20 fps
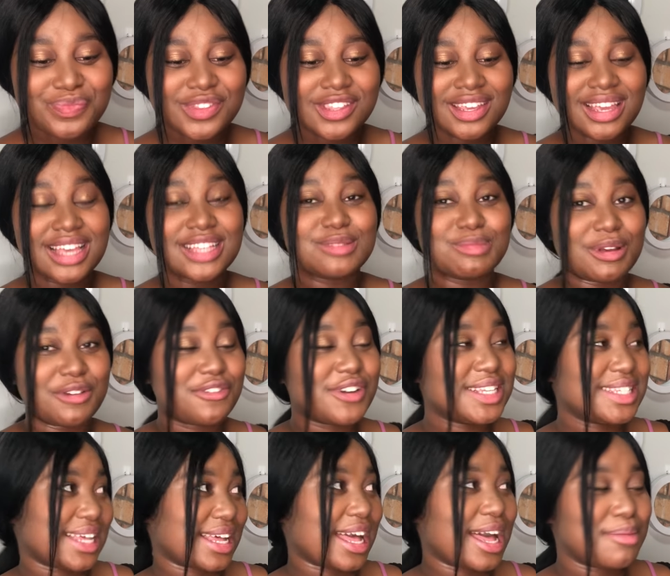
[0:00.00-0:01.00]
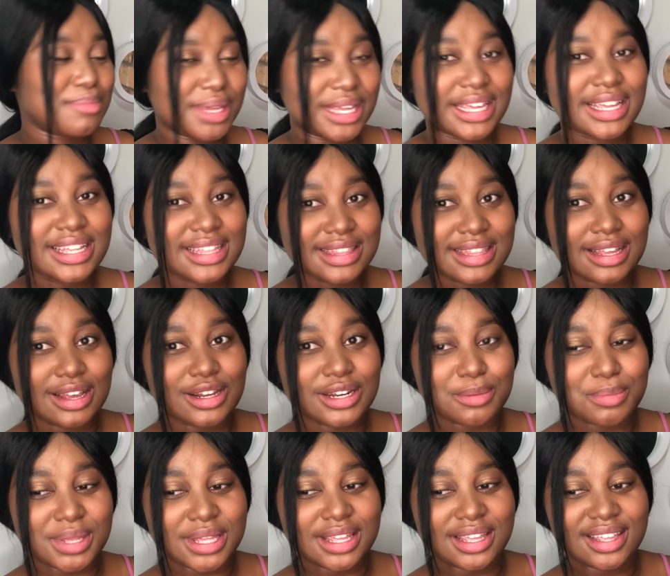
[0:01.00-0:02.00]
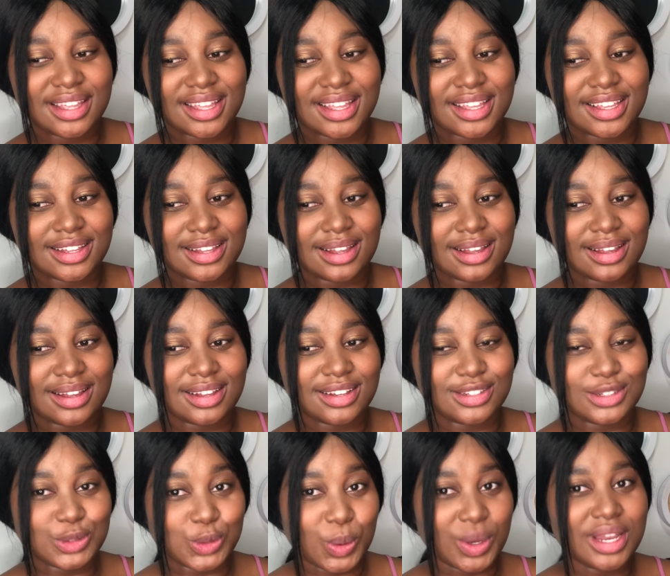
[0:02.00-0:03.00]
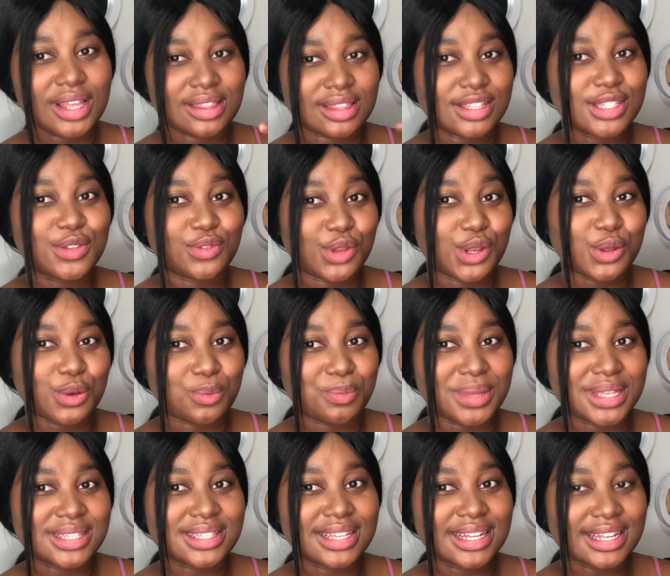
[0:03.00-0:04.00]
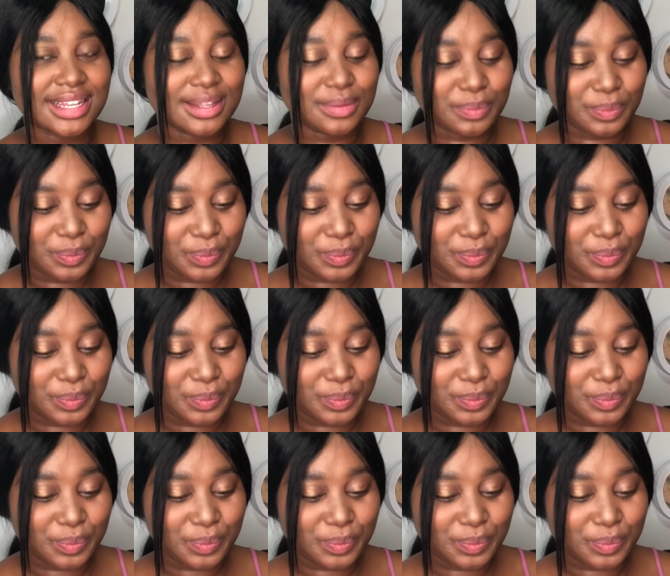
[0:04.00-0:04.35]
Guys, my friends are coming. They're gonna be joining this video basically.